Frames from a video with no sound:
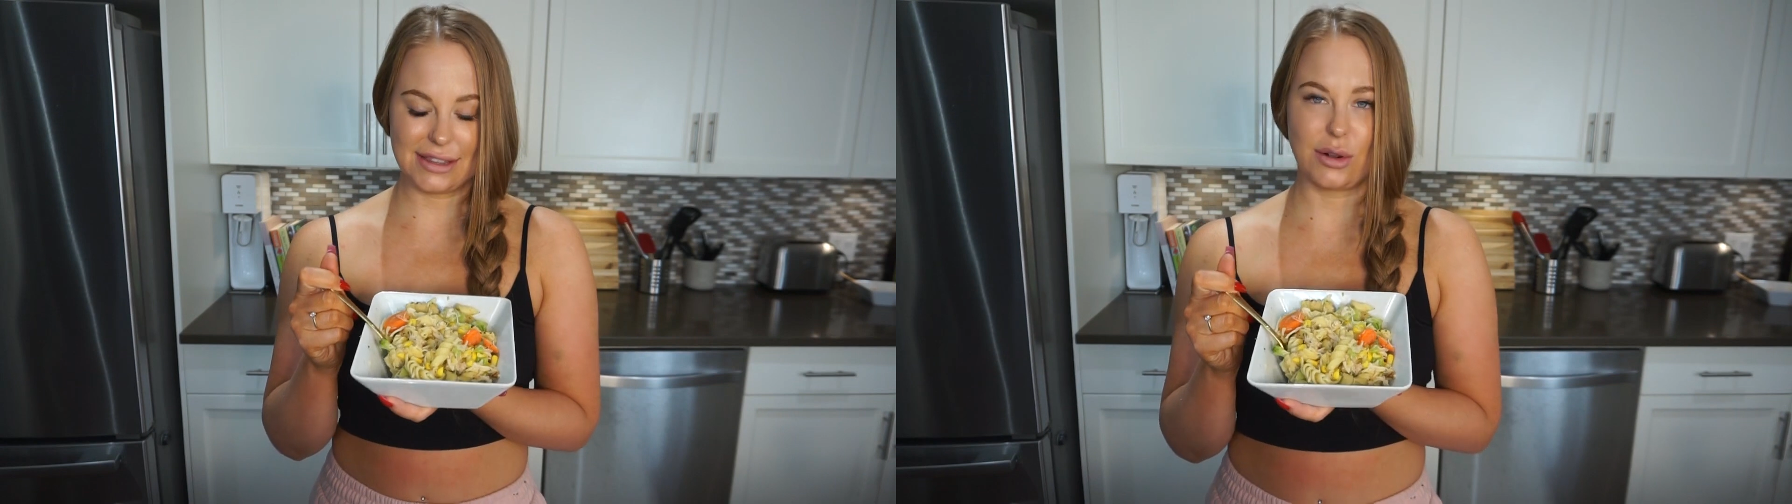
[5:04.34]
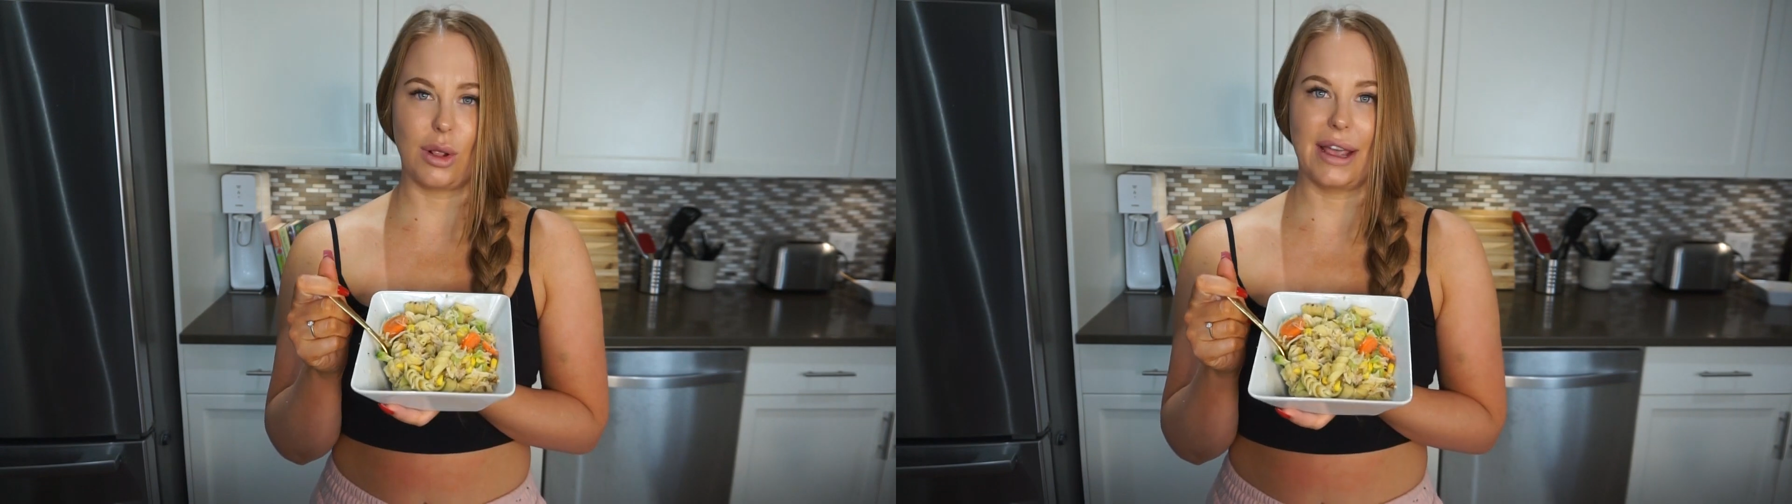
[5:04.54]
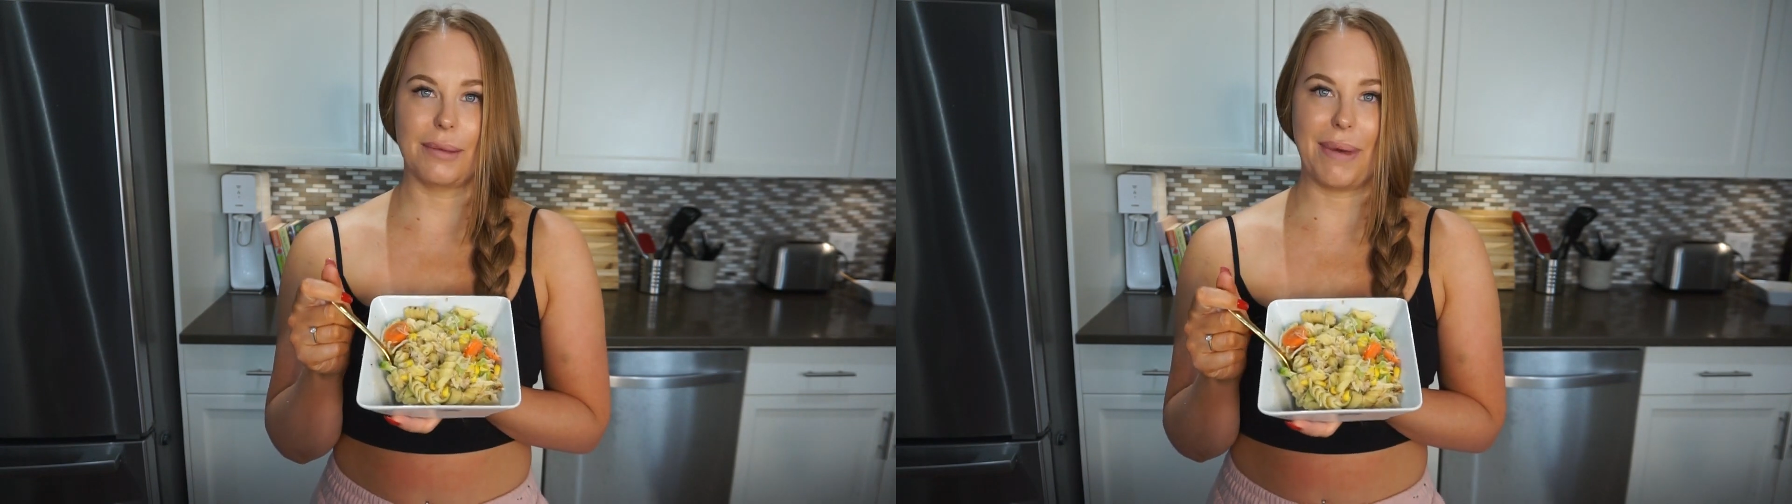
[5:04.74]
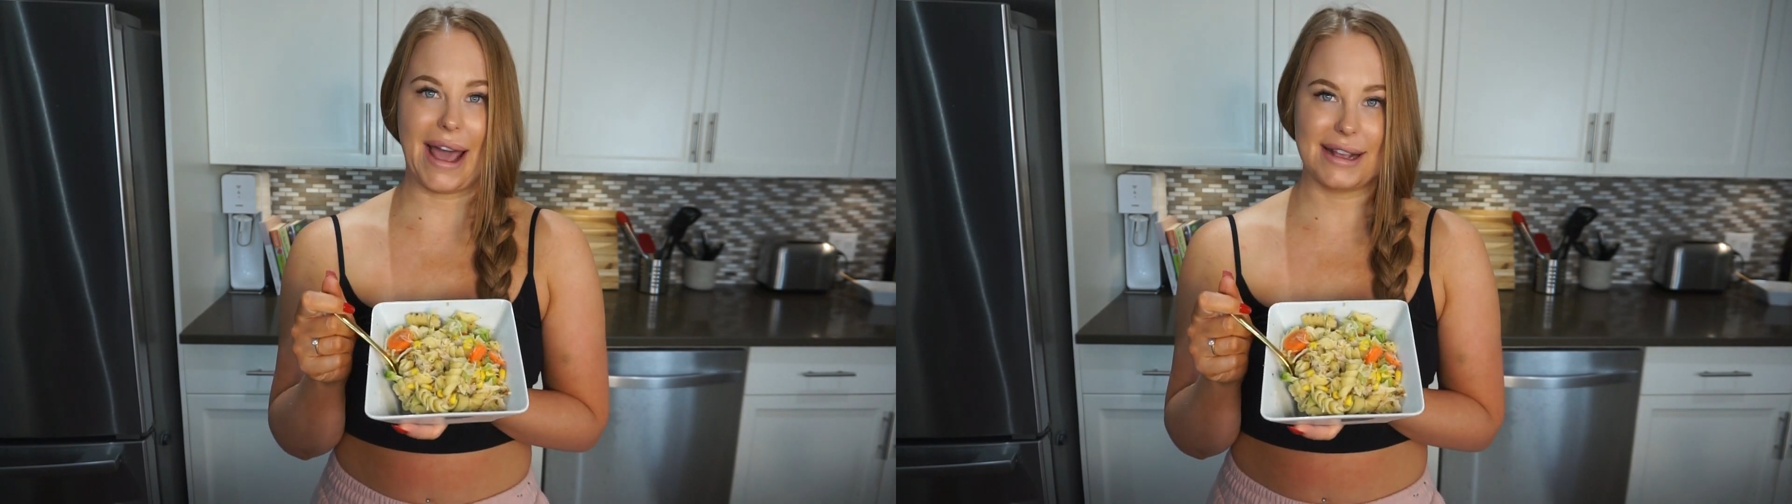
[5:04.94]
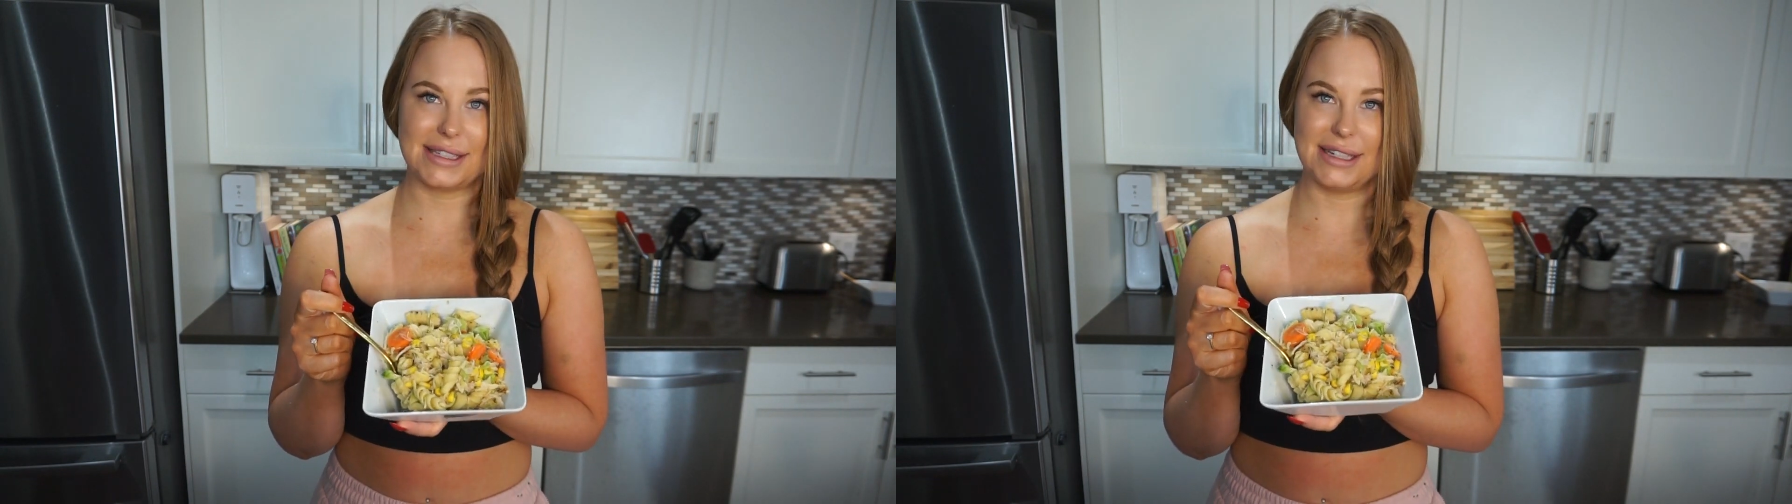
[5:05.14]
little like
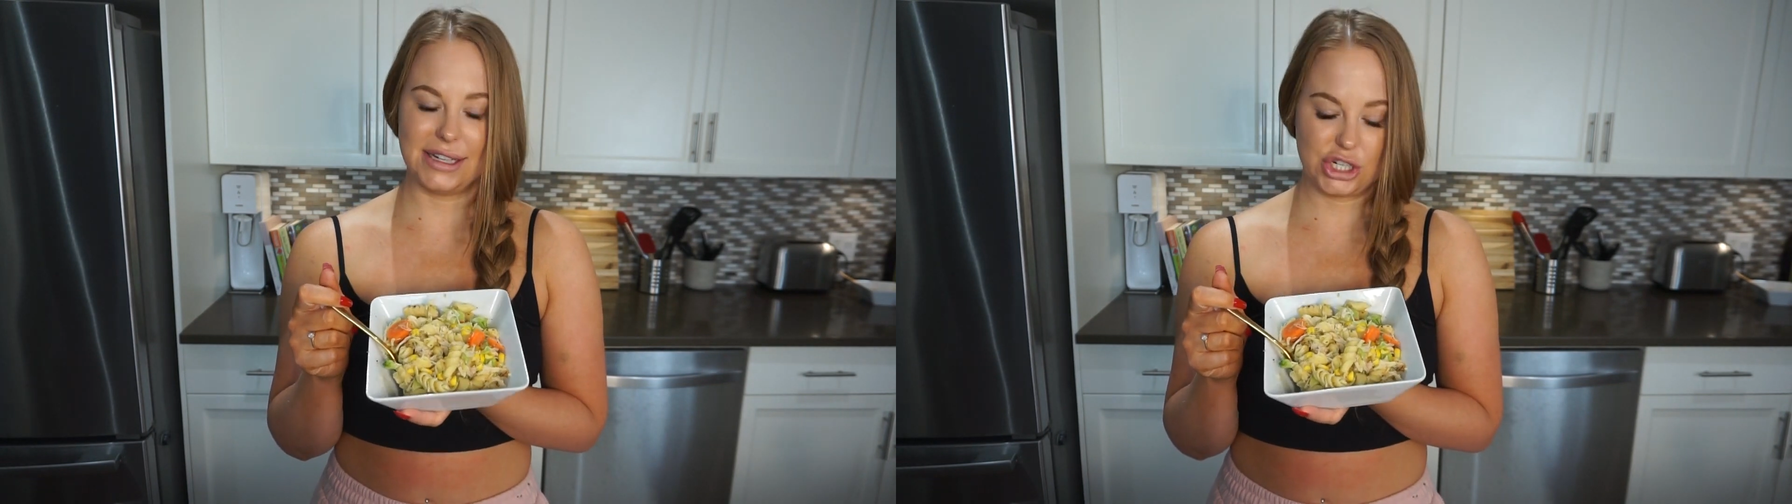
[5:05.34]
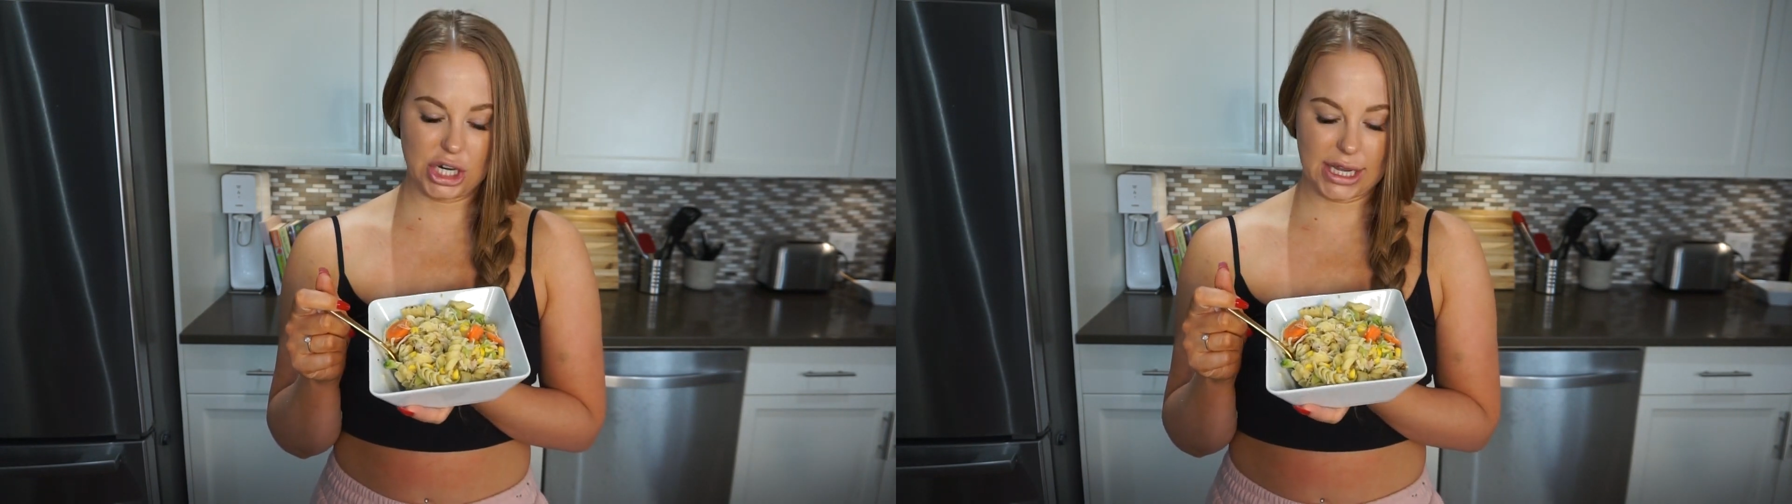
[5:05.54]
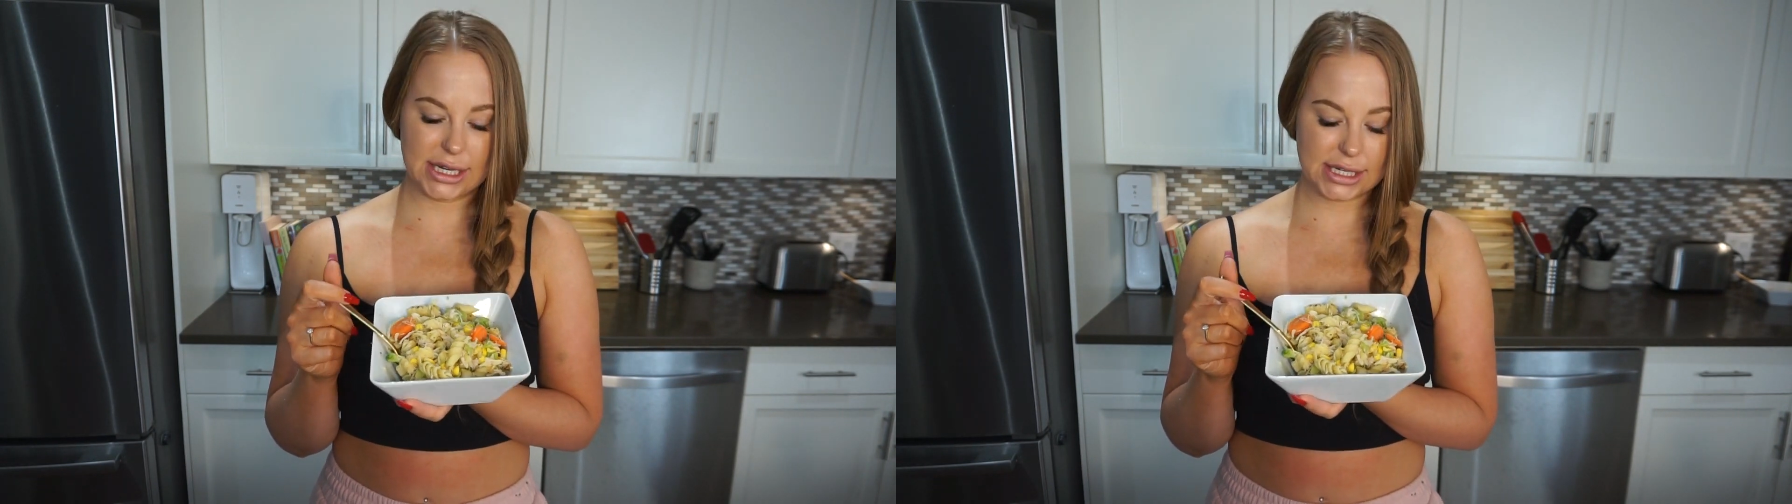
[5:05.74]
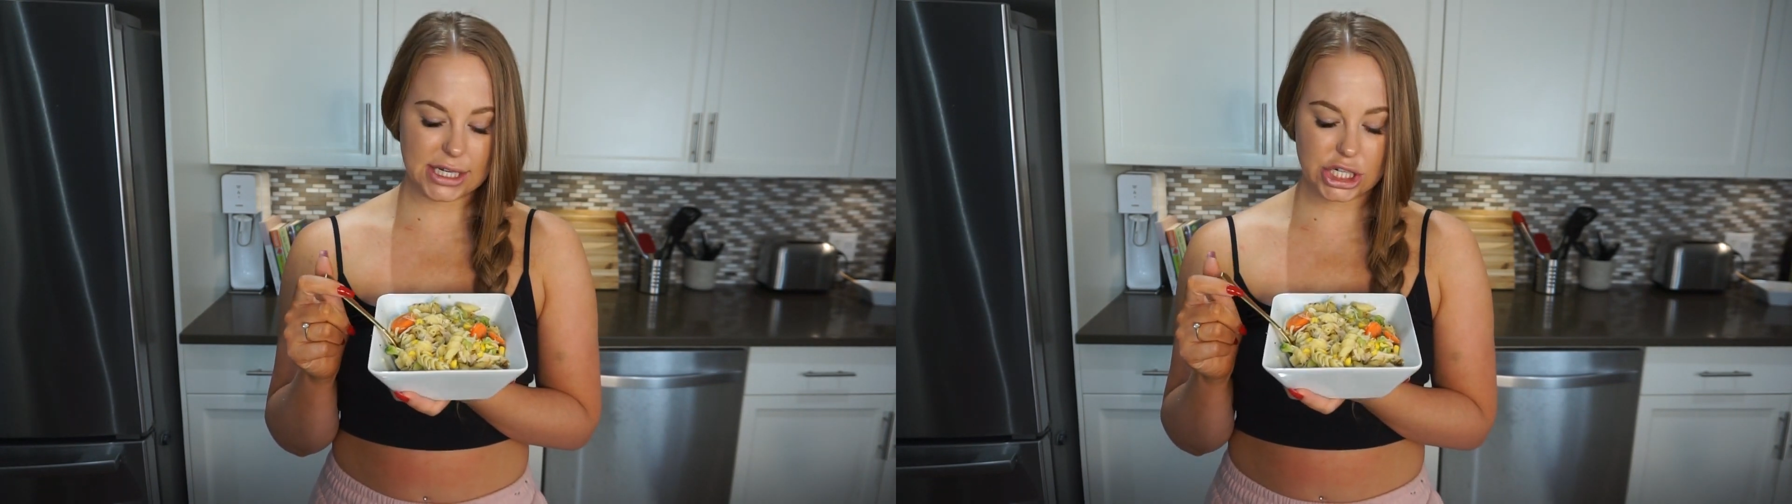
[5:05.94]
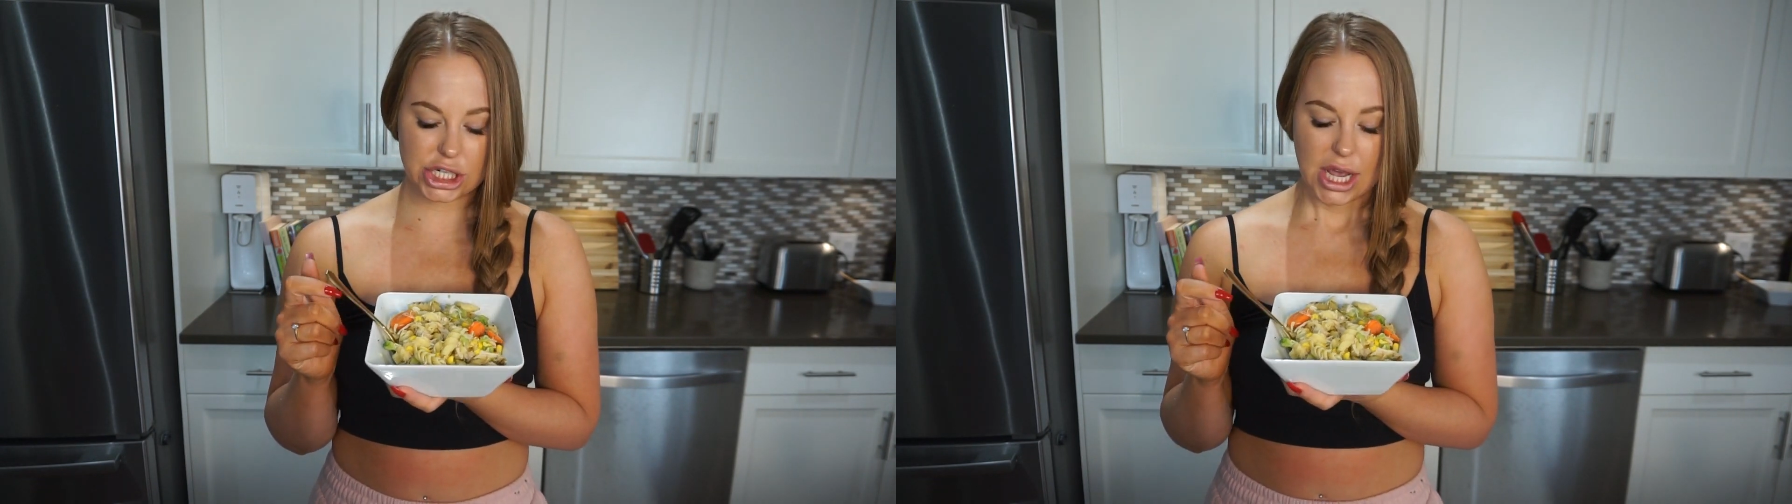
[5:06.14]
pasta chicken
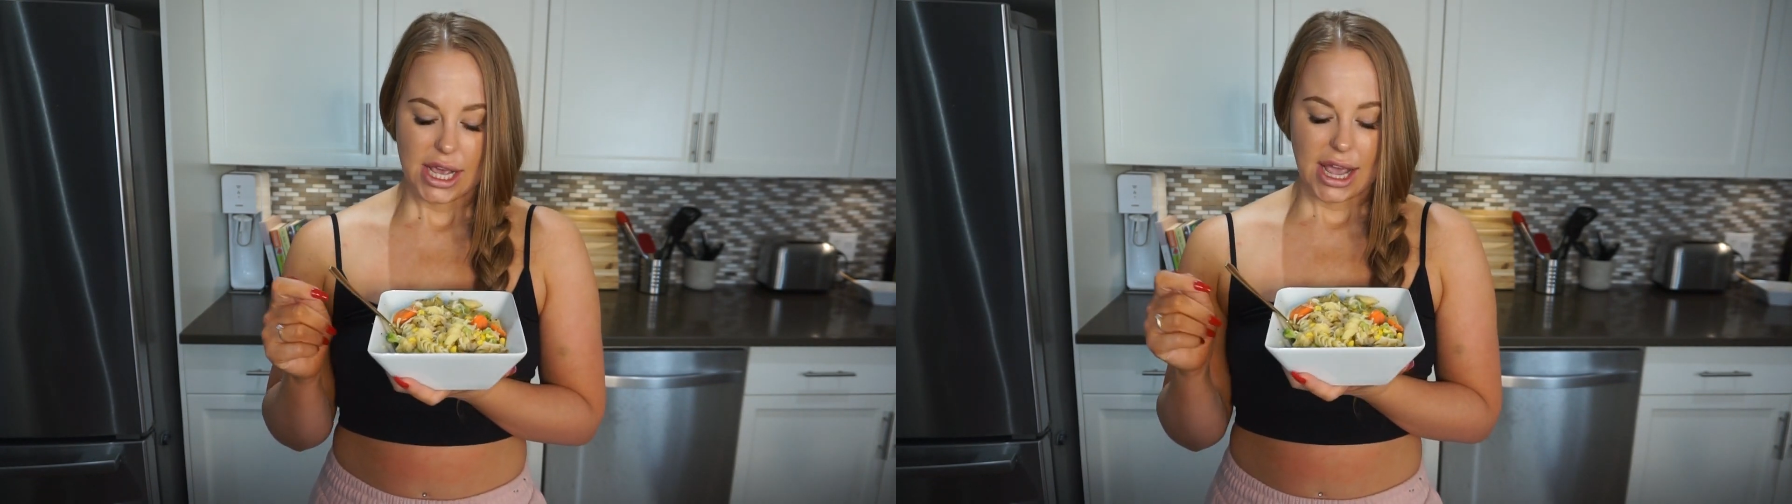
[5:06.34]
dish.